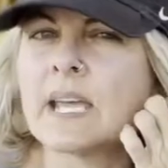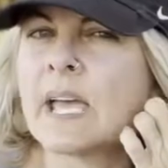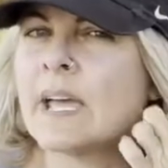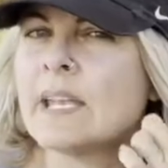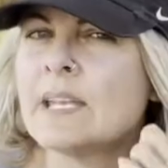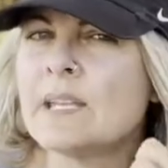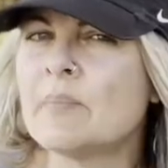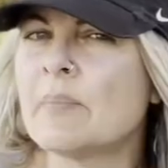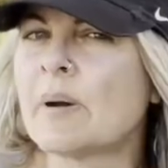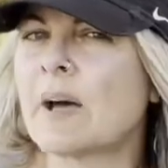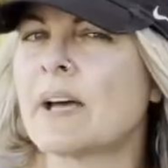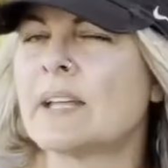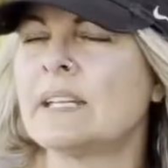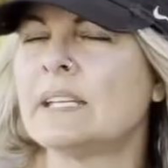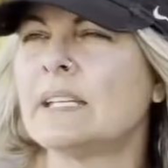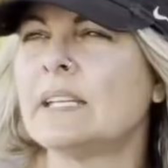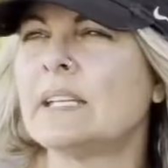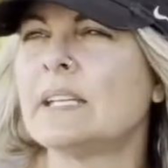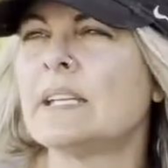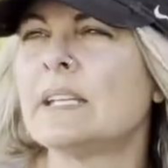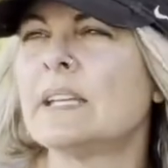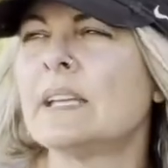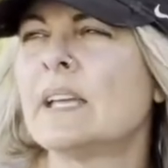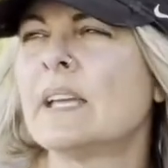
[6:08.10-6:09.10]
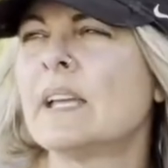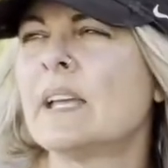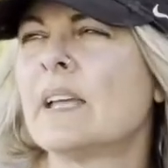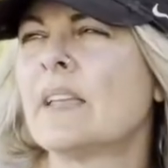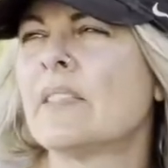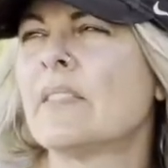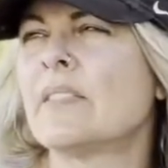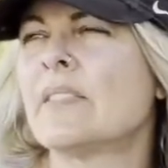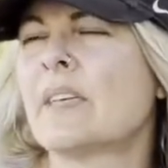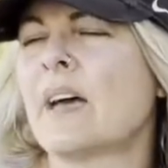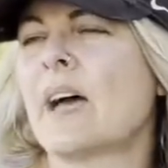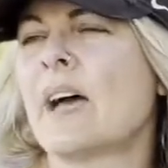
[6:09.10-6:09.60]
anybody
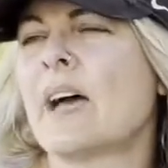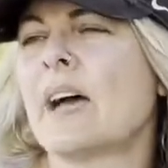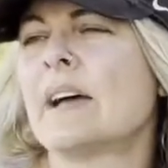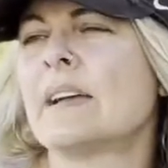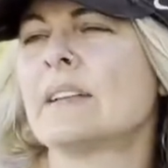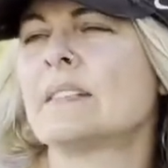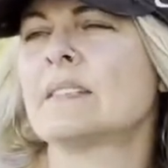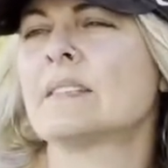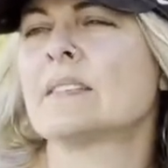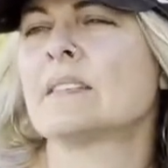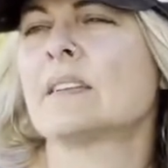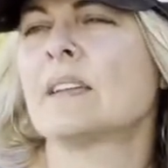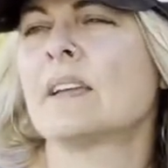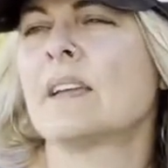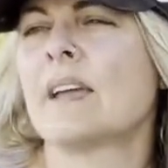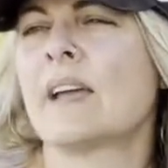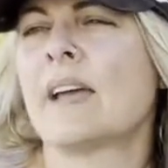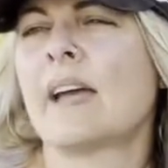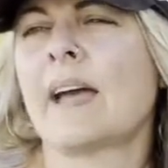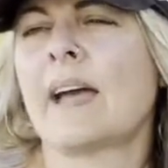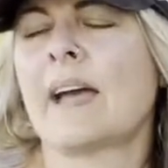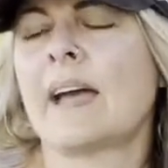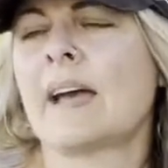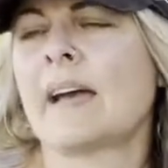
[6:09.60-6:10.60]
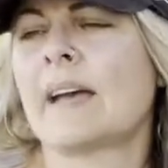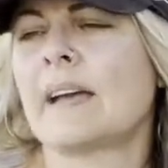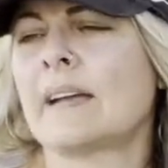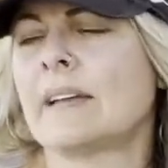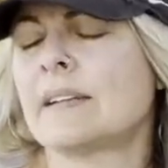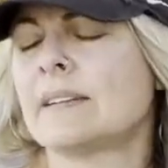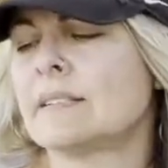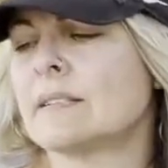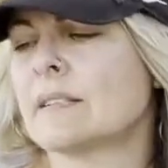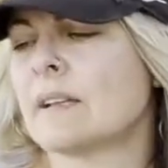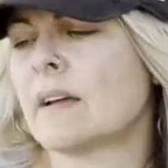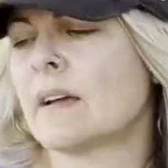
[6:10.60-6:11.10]
that
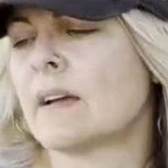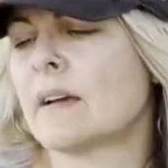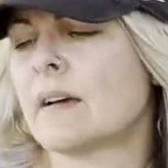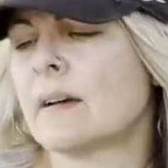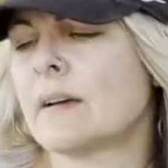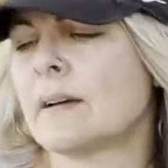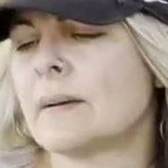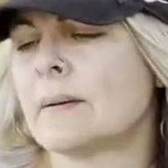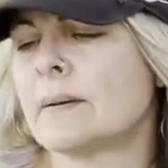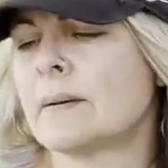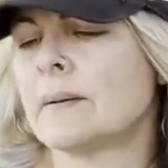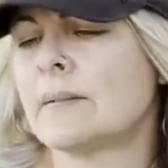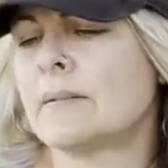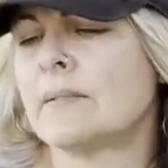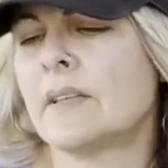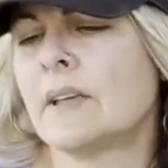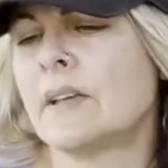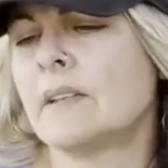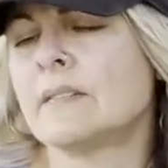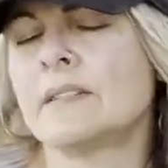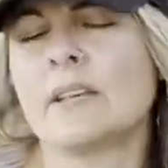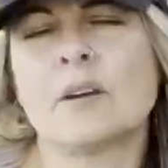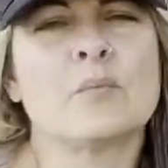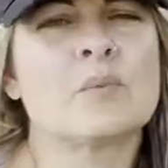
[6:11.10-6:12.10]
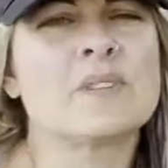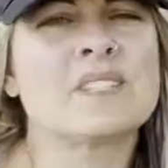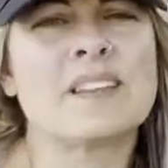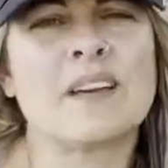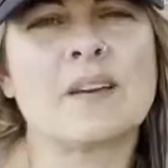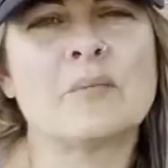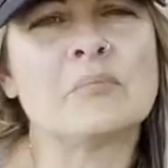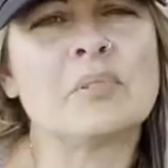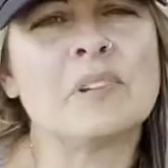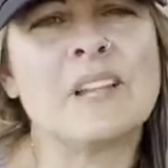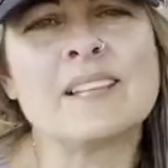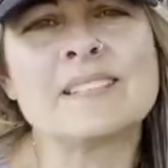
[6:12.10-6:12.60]
had that was
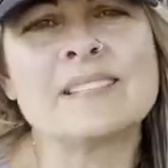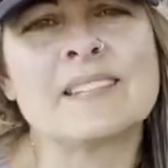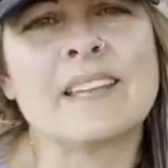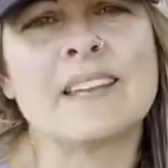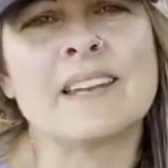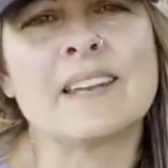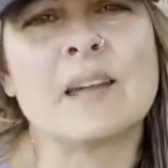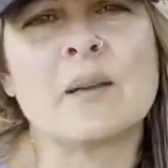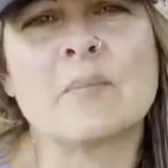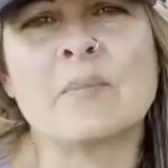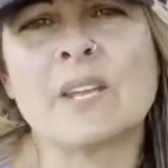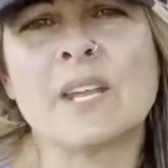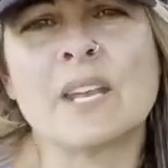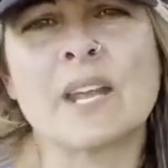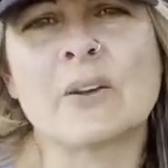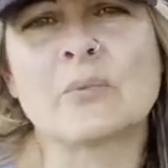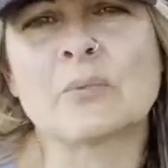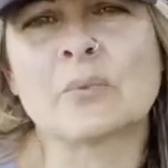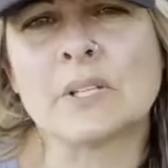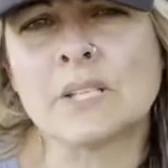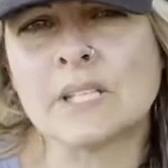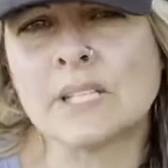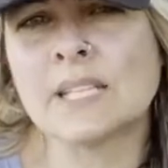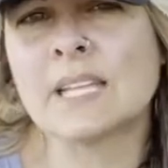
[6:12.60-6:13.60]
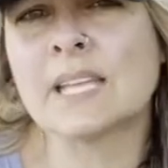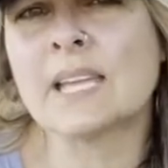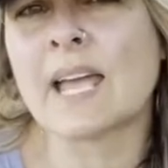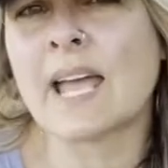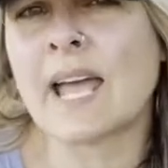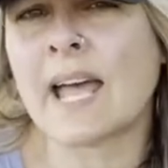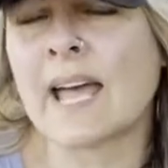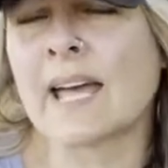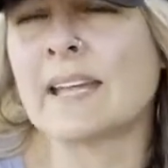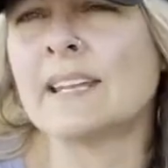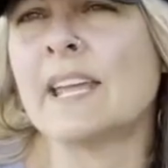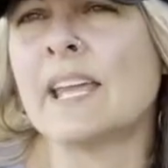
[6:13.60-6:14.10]
unpleasant. I mean, I really
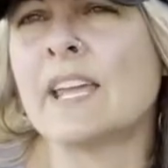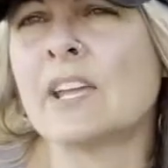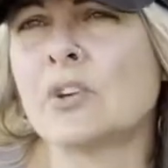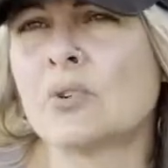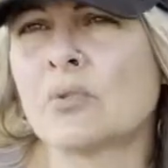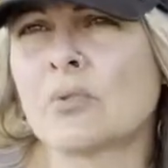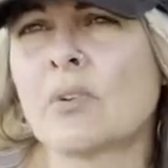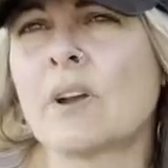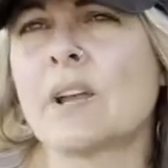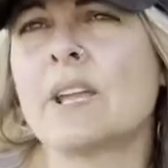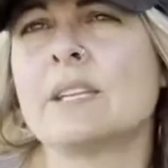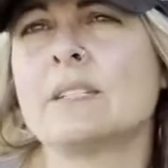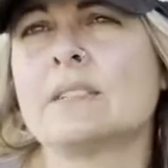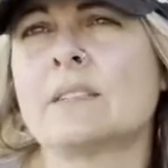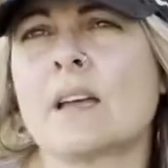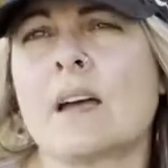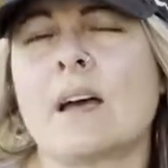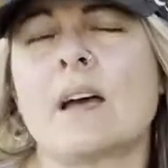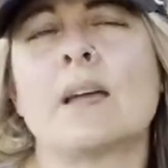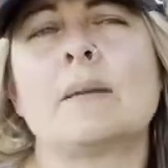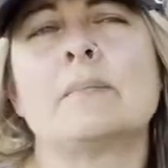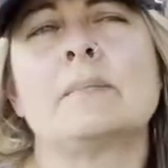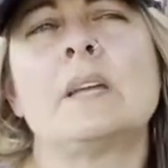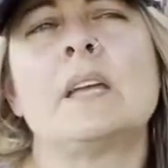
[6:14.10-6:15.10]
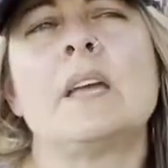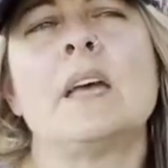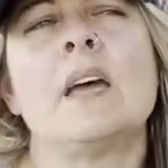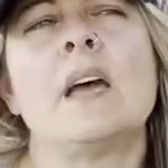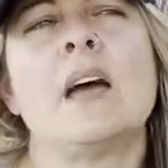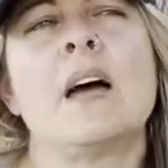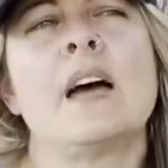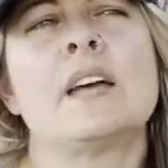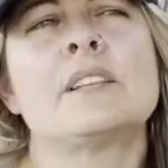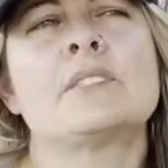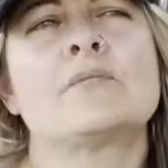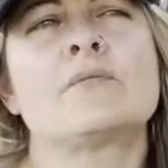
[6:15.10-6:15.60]
had a great time.
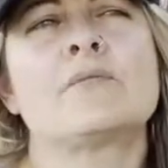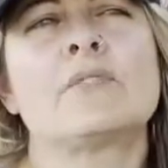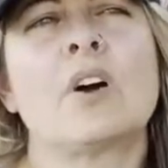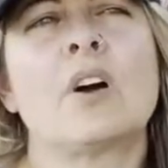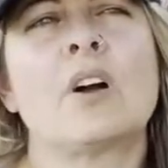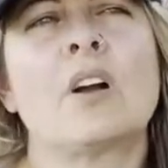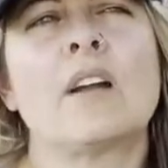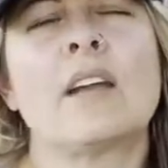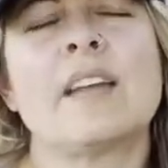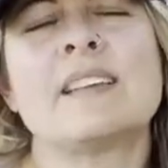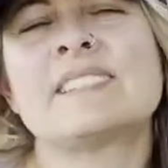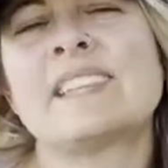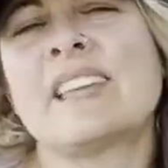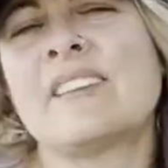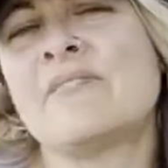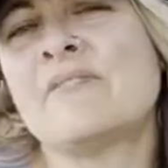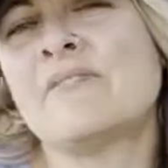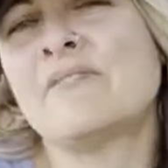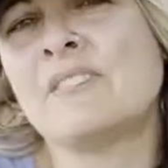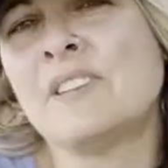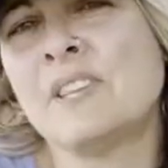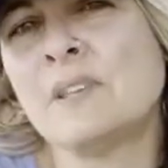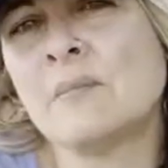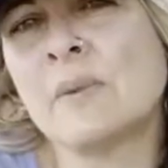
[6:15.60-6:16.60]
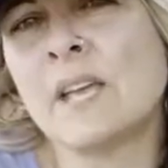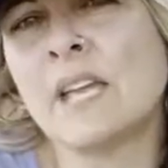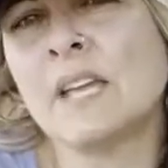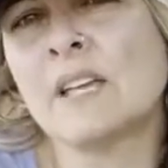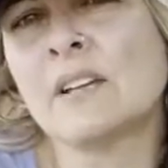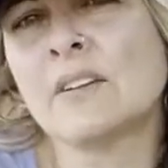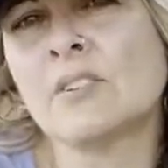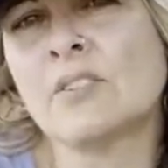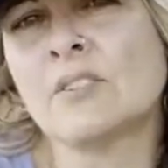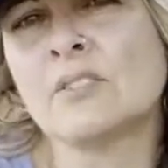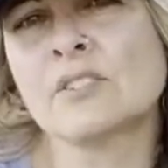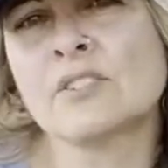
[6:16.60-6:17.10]
As far as a
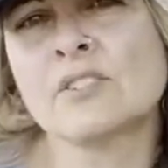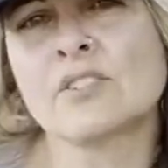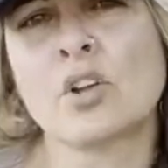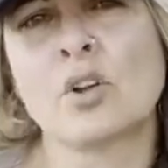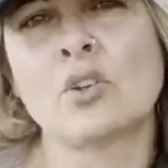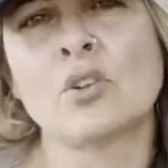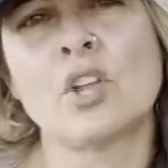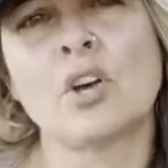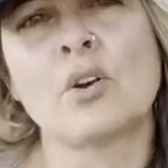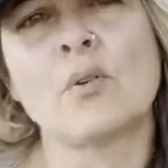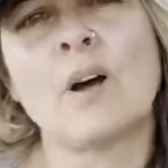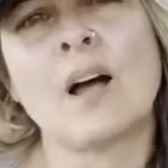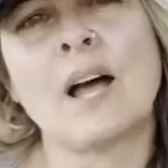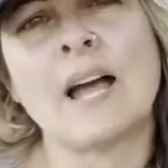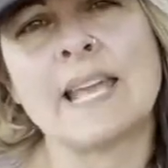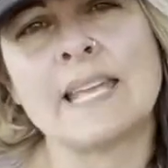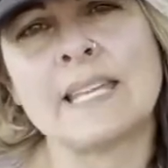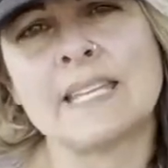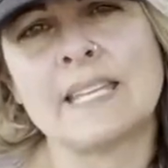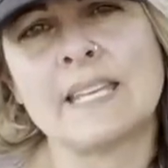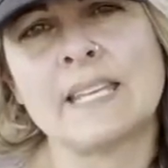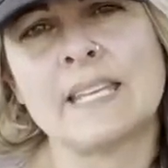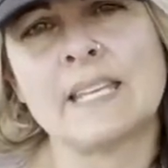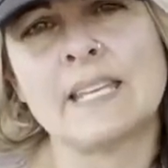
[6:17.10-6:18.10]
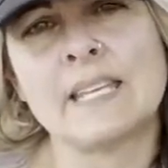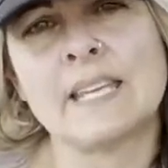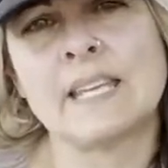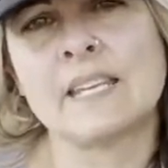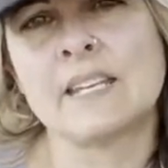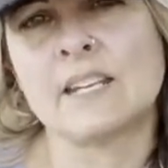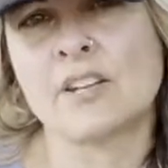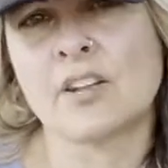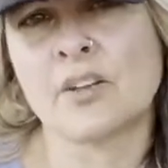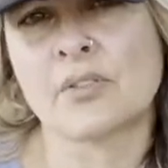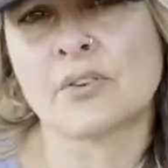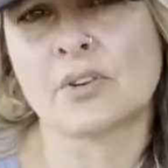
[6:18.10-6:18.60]
female solo hiking in
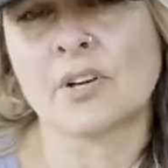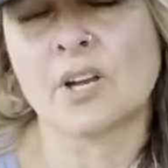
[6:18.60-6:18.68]
another